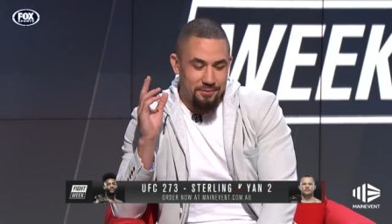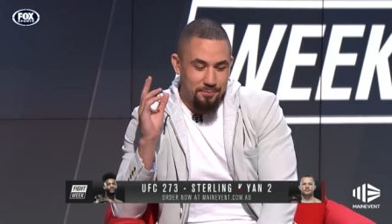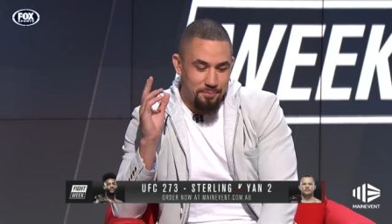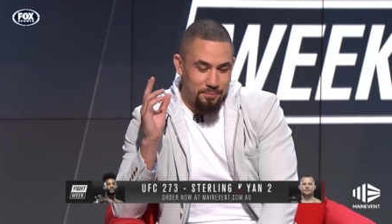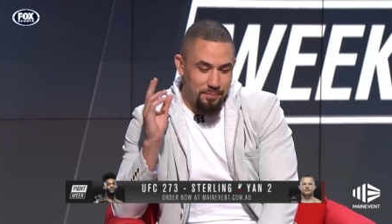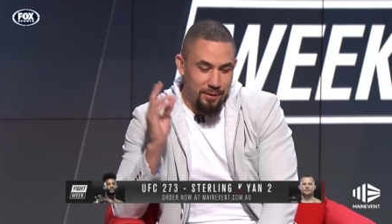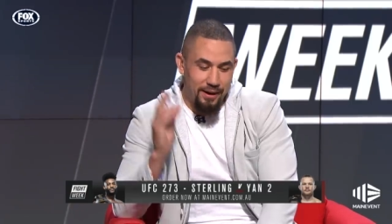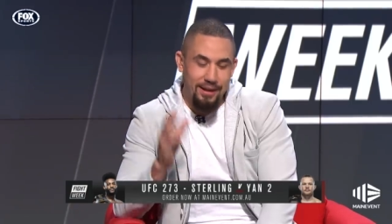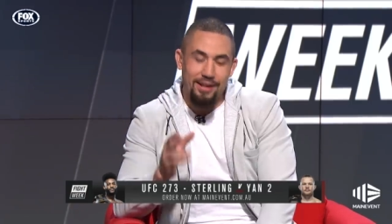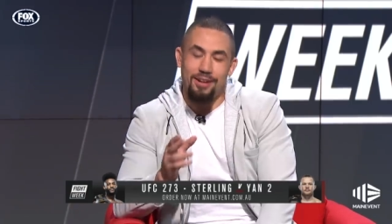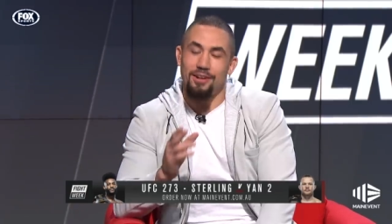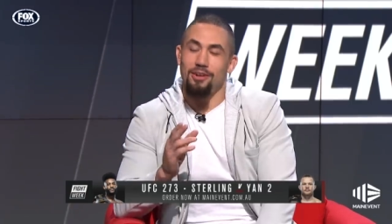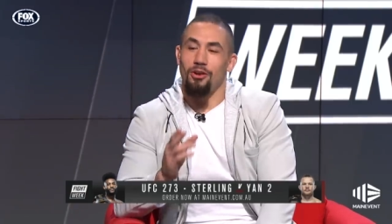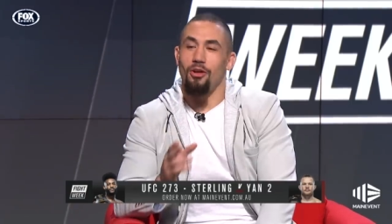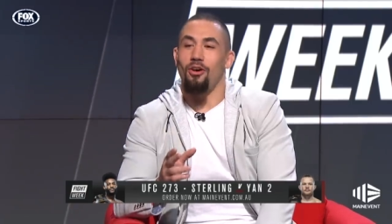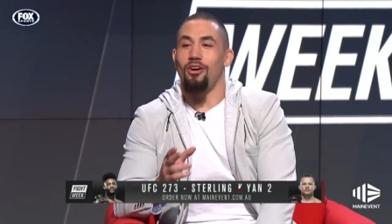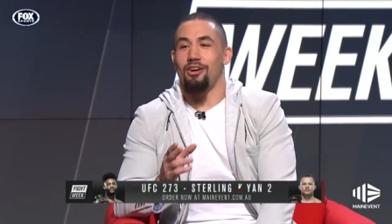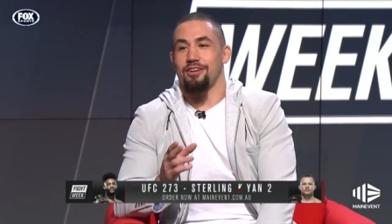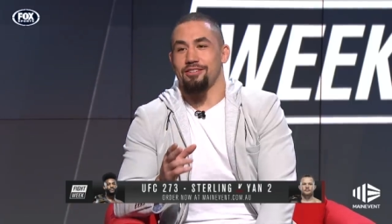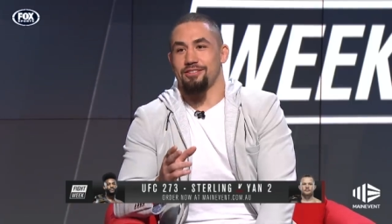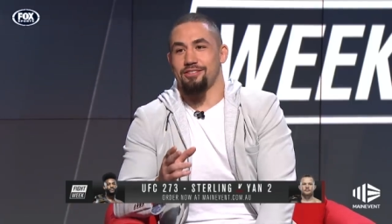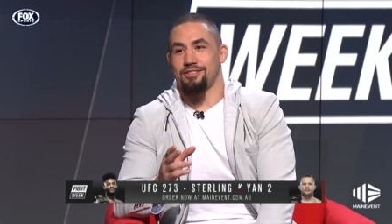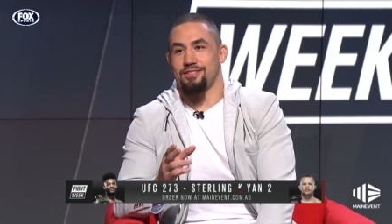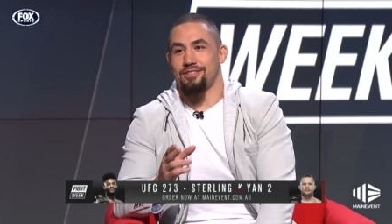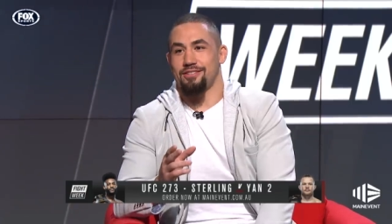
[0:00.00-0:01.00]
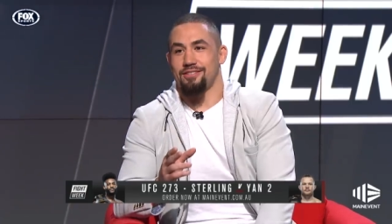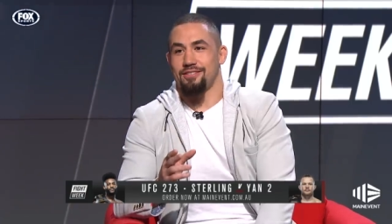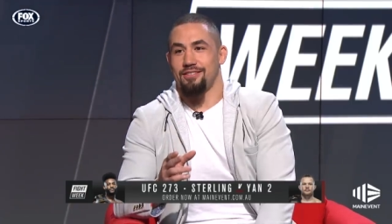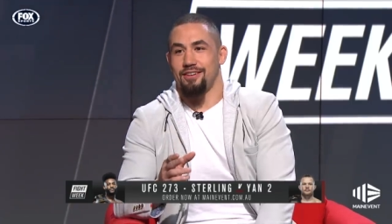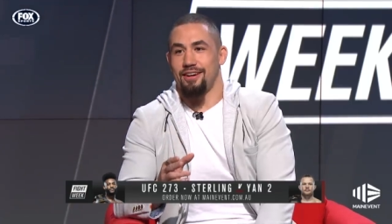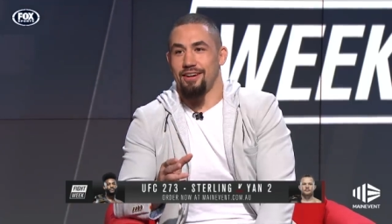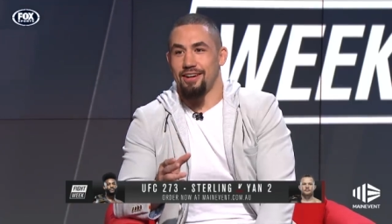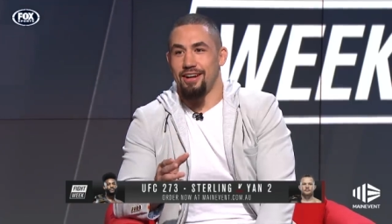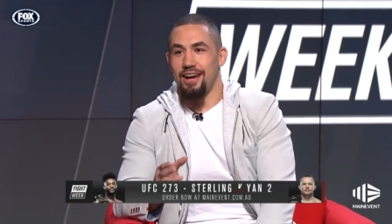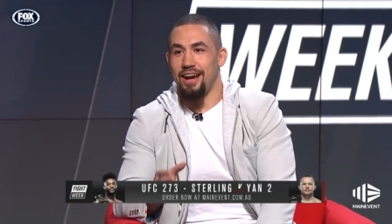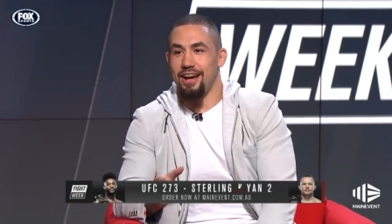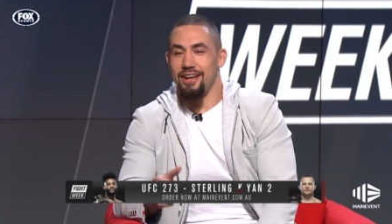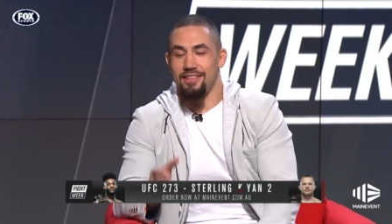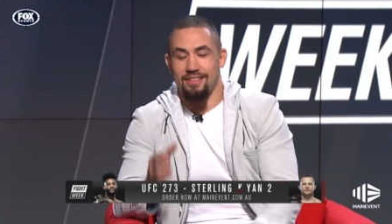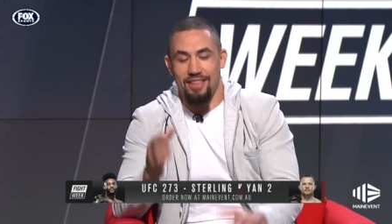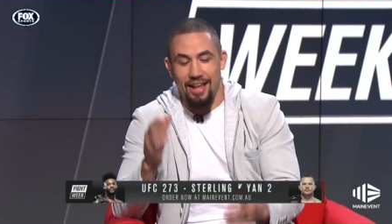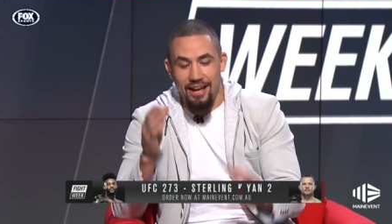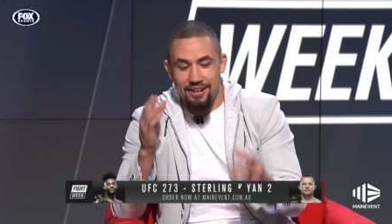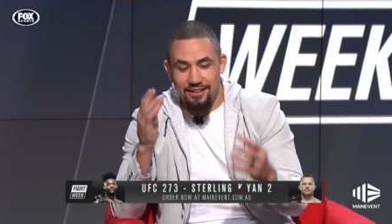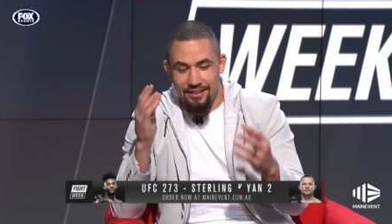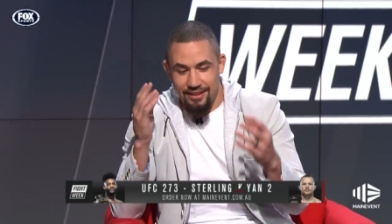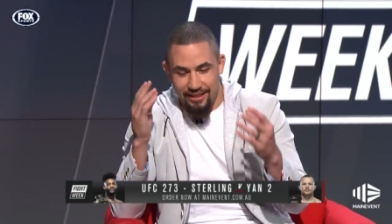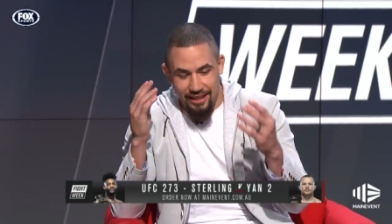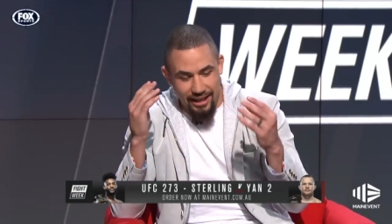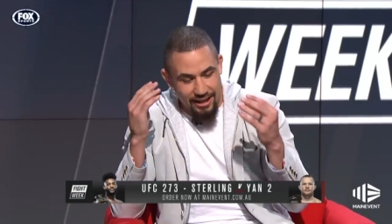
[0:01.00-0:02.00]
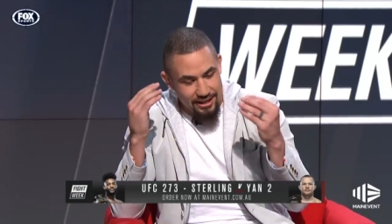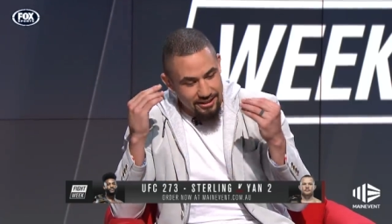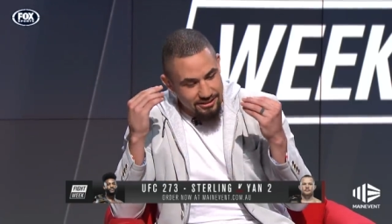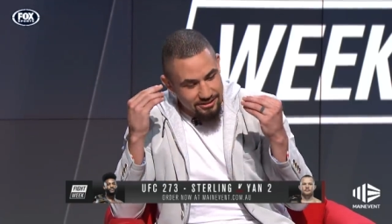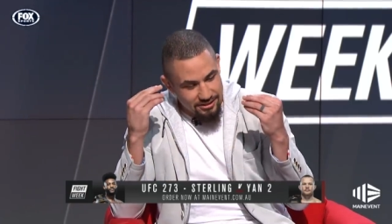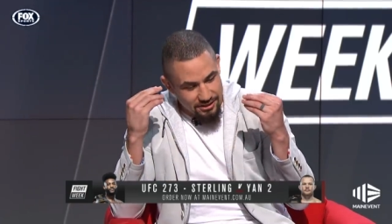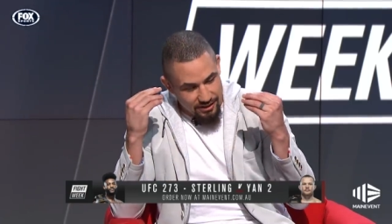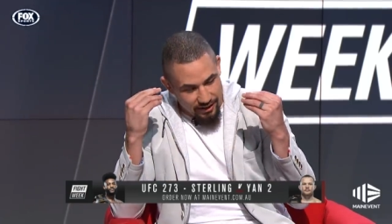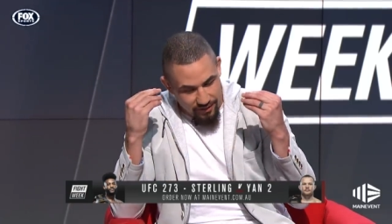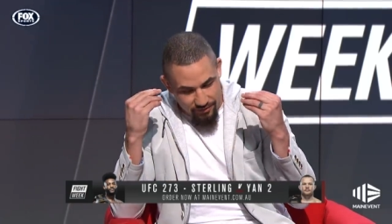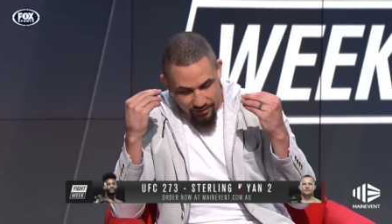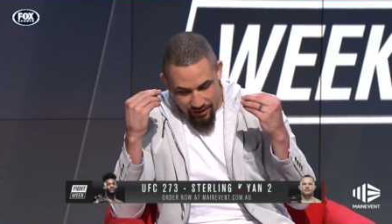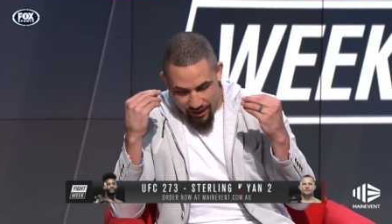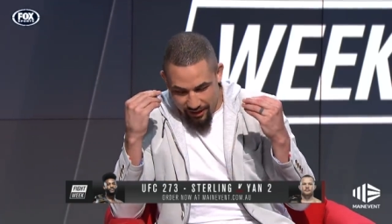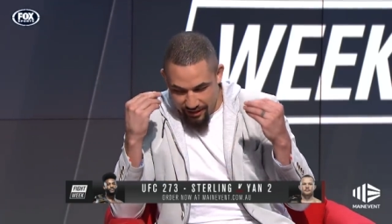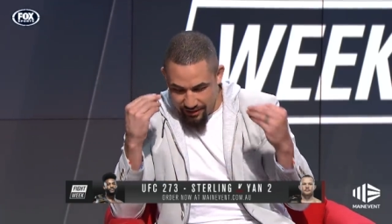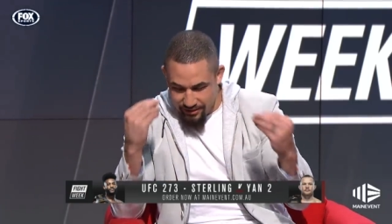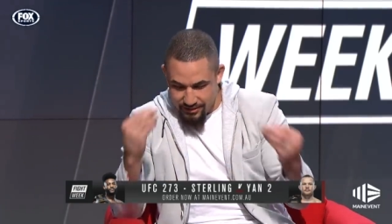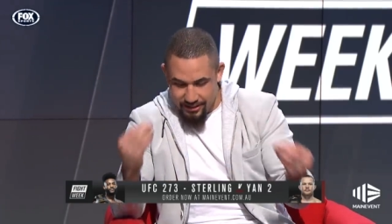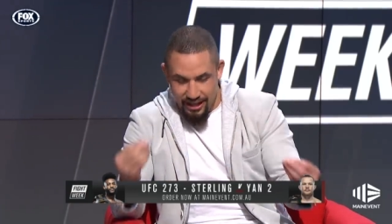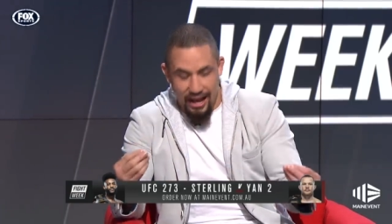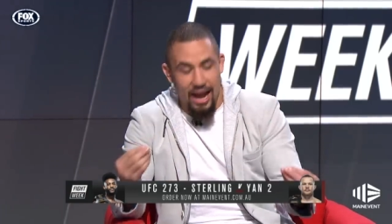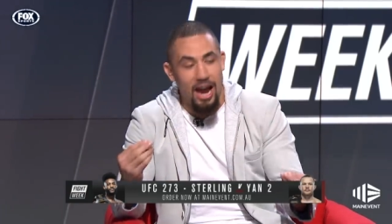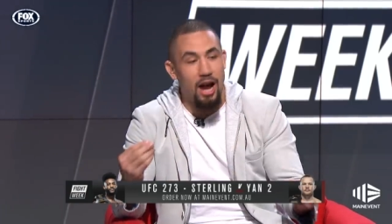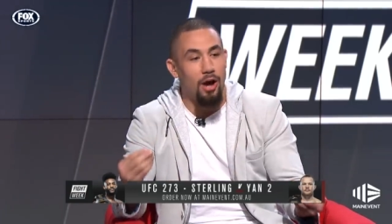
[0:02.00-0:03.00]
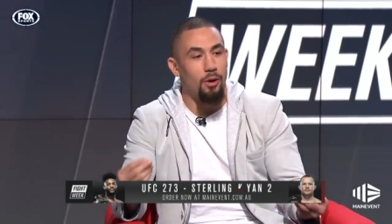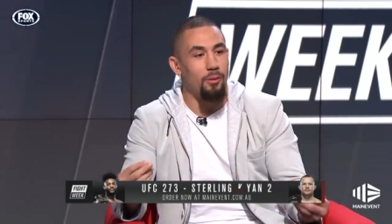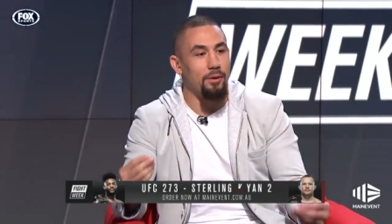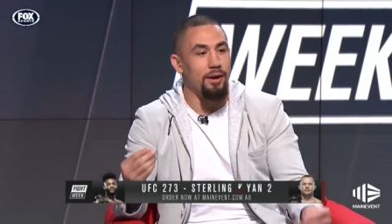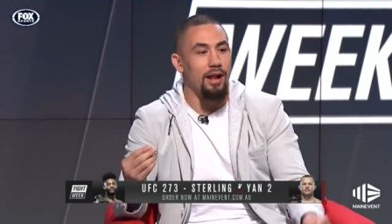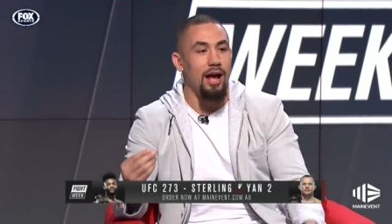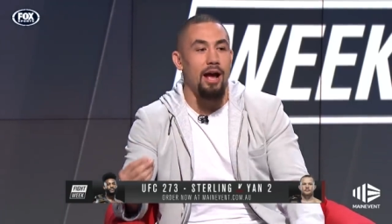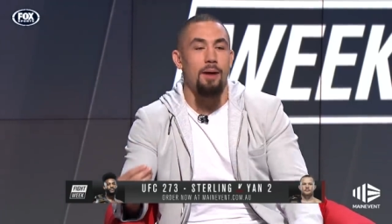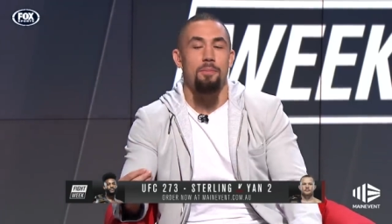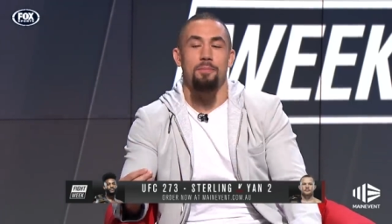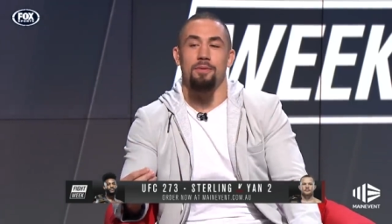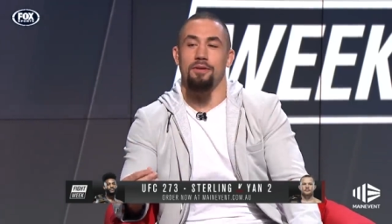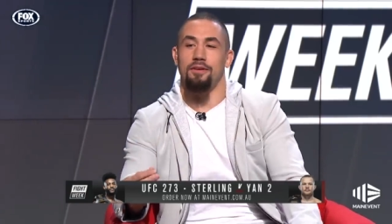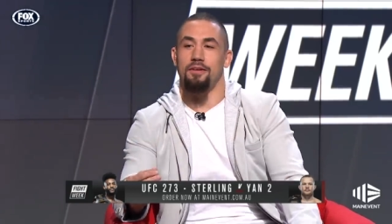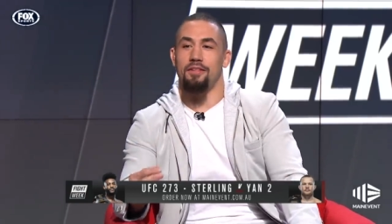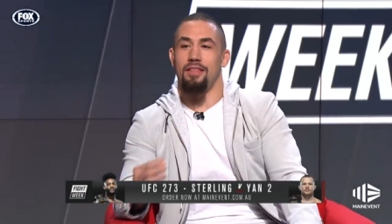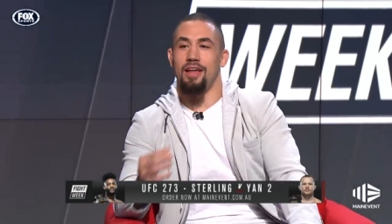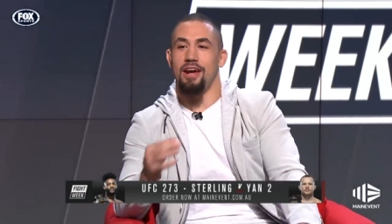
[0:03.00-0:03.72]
Peter lost. Okay, that that is that is mm. how it happened.